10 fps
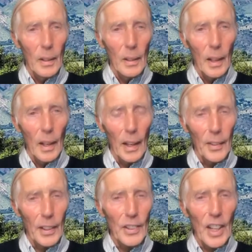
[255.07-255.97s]
And the
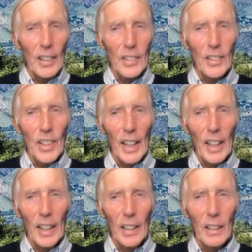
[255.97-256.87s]
intent
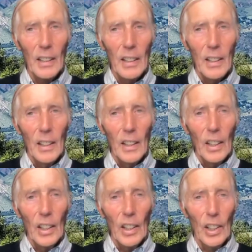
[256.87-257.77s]
today
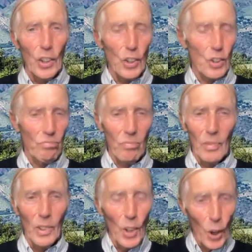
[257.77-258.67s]
is
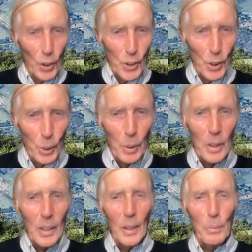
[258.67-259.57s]
not to
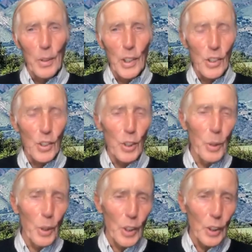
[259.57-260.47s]
preach doom
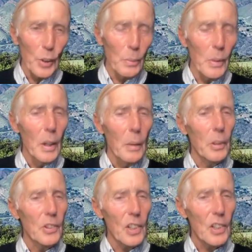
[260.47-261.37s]
or gloom, but
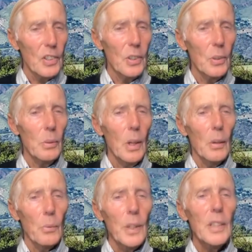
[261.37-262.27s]
just to
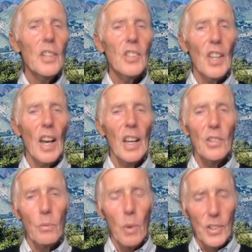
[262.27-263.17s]
read the signs
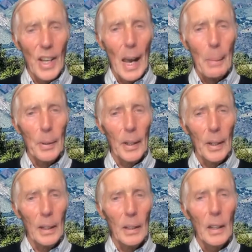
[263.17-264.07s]
of what's happening
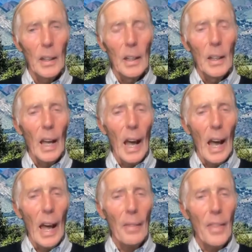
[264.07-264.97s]

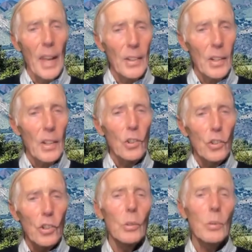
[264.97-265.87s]
and then
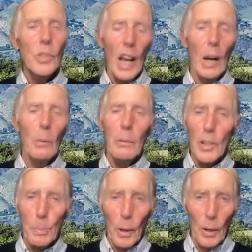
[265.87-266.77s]
choose how we
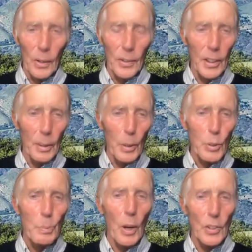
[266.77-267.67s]
respond in the
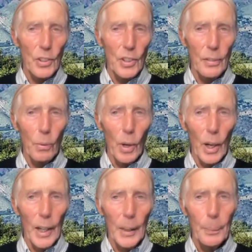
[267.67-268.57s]
most positive way.